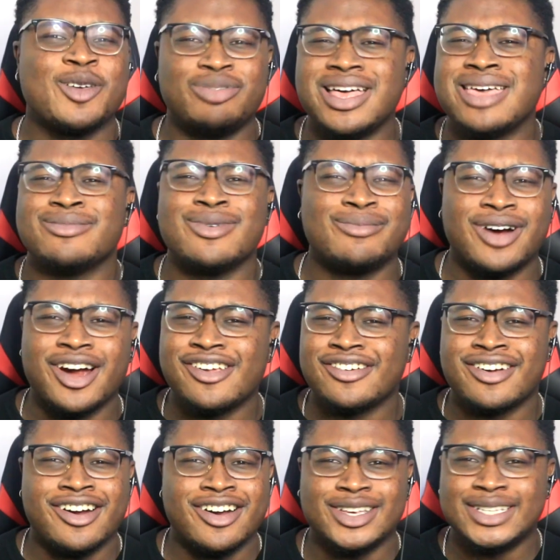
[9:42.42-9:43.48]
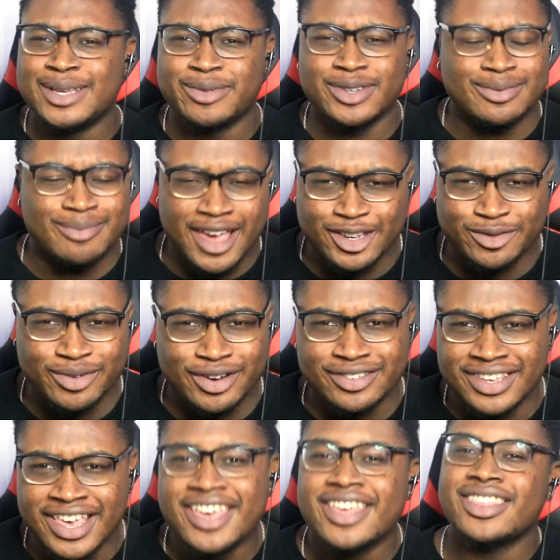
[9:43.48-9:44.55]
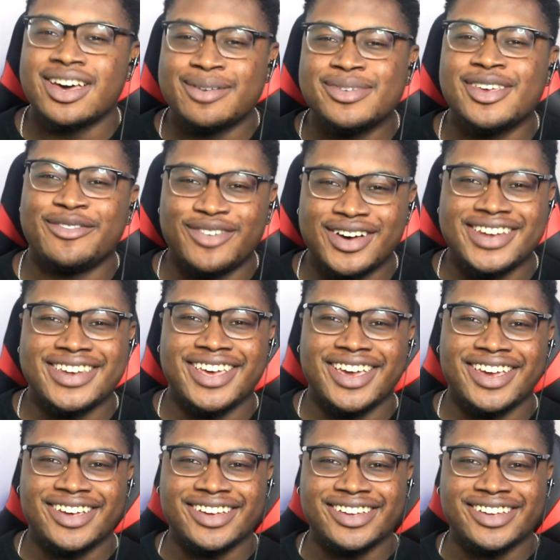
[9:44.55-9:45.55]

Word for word: play him in Mario Kart, Super Smash Bros. That'll be a fun day.